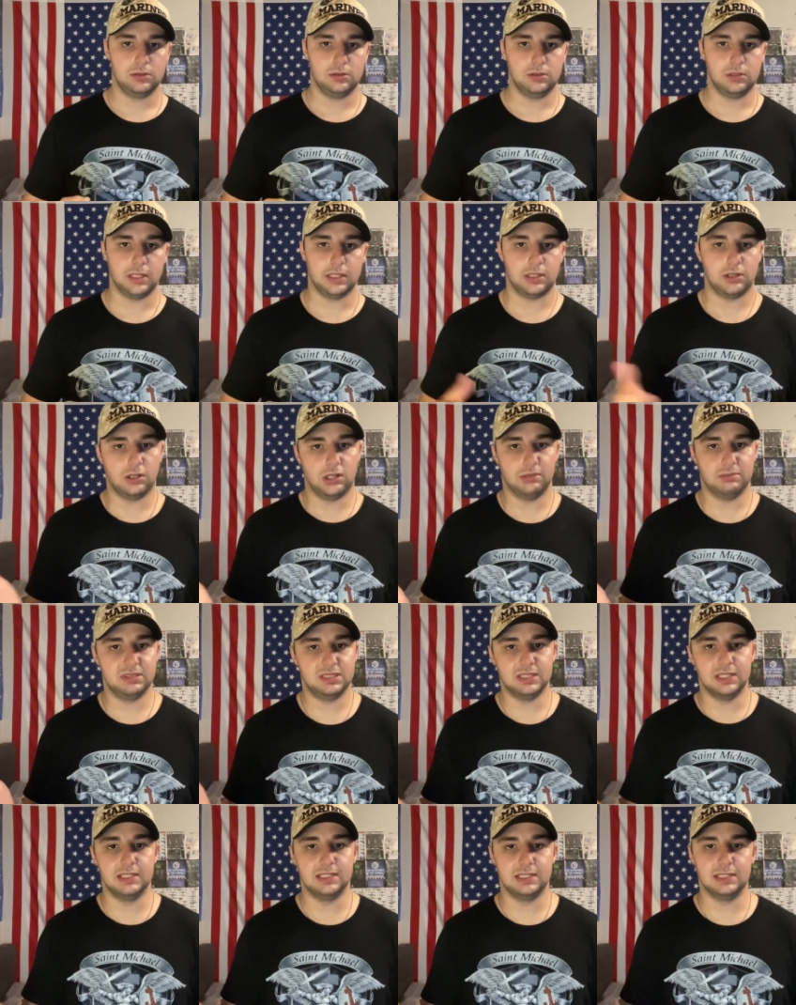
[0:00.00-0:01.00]
like armed
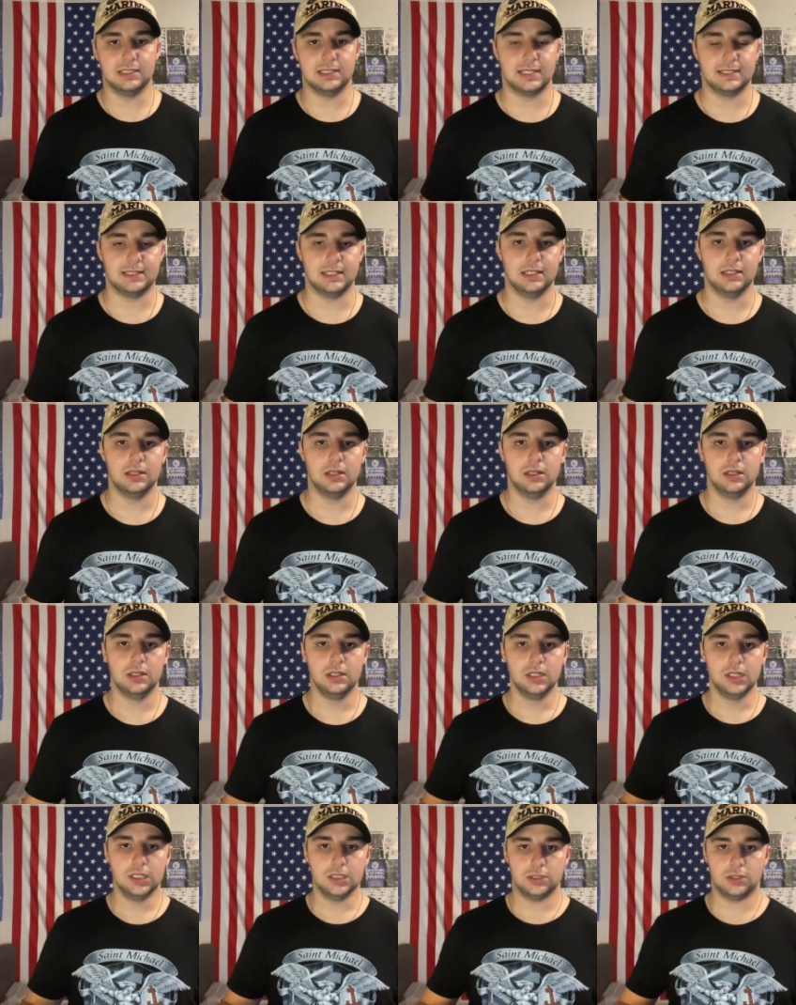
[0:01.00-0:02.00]
citizens, I said.
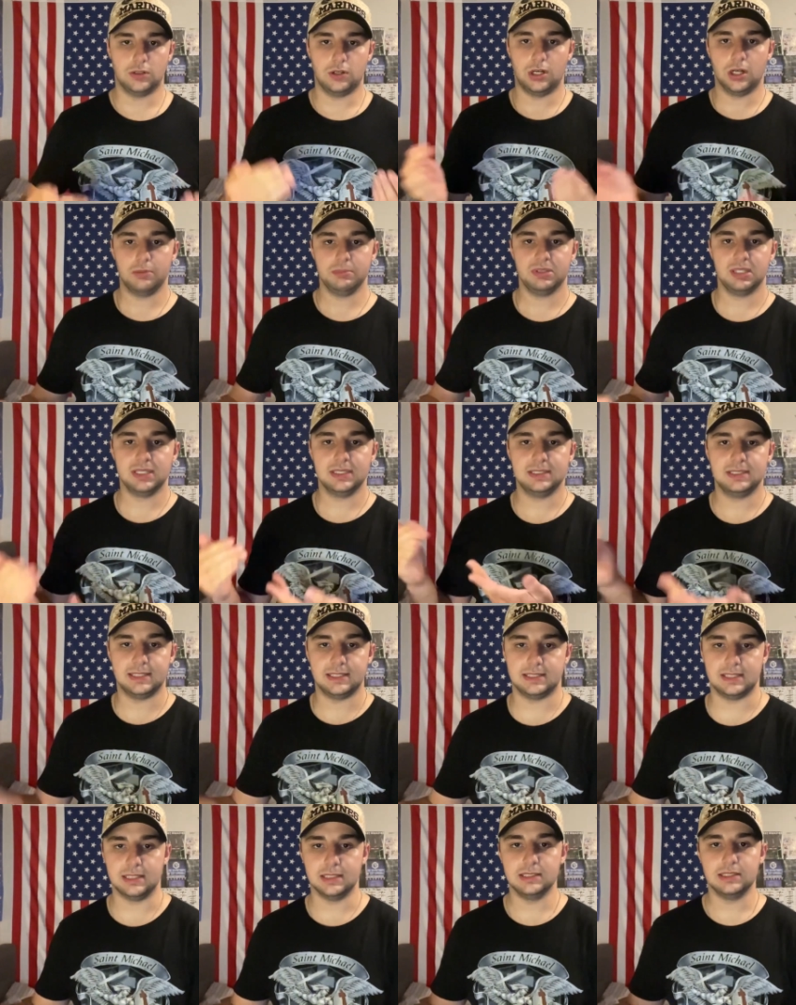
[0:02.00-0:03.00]
So armed
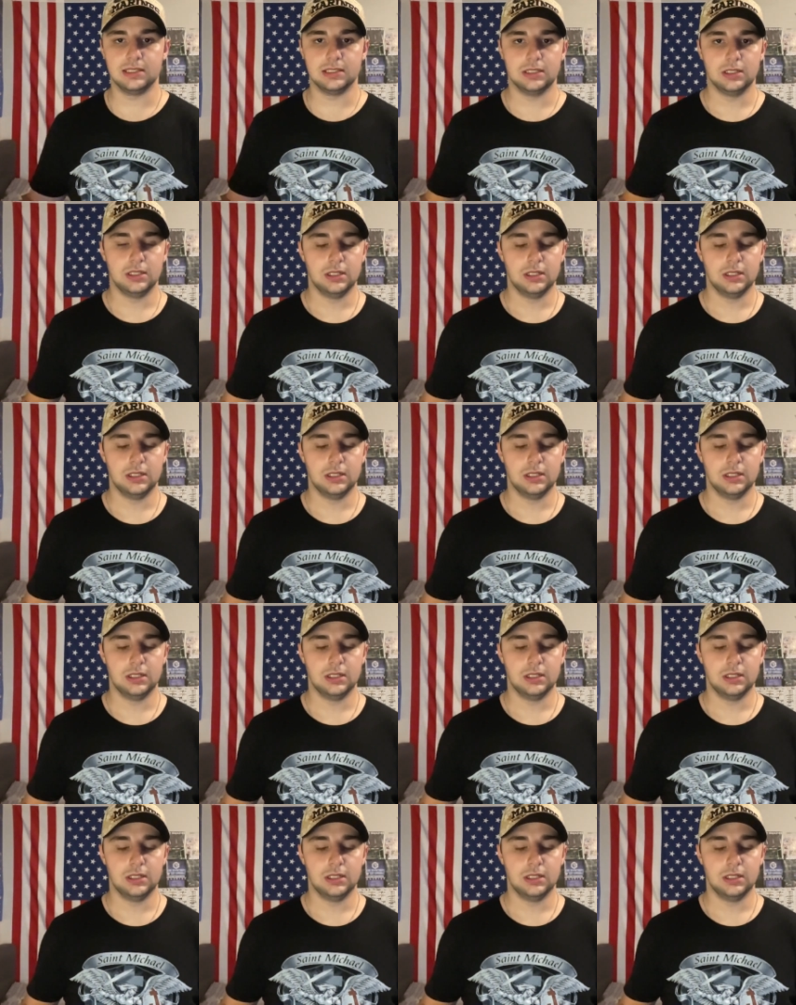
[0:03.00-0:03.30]
citizens,